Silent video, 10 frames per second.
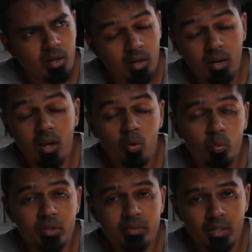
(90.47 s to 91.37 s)

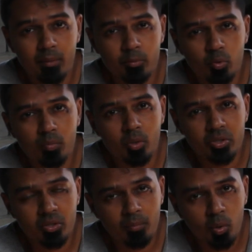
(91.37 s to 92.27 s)
along with the type 2,
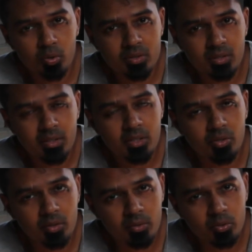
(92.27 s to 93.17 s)
but they're mostly
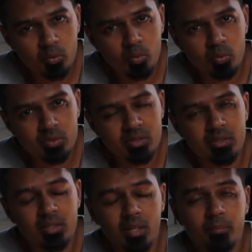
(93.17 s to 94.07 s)
going to use
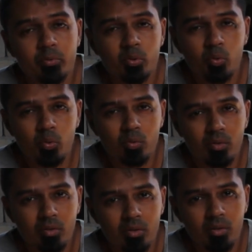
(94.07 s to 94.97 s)
the type 2
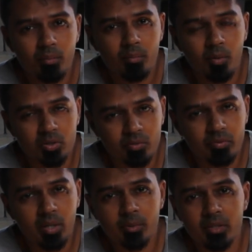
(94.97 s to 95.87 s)
muscle
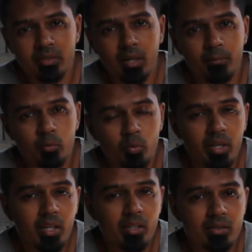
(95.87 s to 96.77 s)
fiber, the type
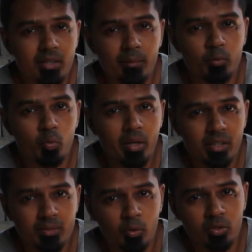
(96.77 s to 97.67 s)
2A and the type
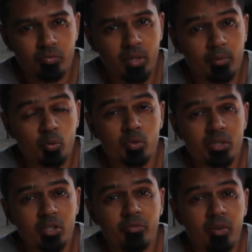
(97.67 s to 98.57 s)
2X muscle fiber.
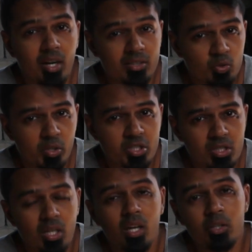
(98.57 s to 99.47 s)
Those are your fast
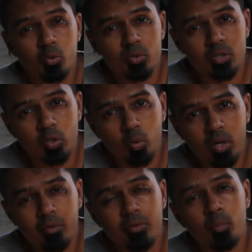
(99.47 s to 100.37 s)
twitch. Those are
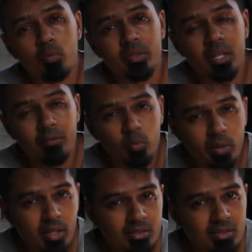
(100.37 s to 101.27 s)
required for moving heavy
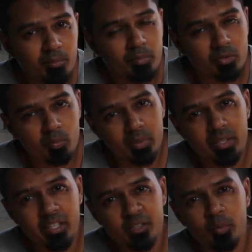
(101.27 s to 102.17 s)
weights and to
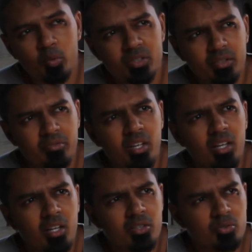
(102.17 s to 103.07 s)
be explosive.
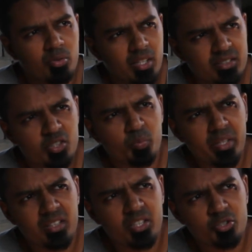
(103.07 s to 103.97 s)
So let's say you
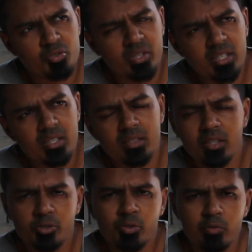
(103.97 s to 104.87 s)
pick the 3
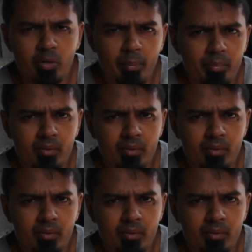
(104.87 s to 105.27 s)
rep.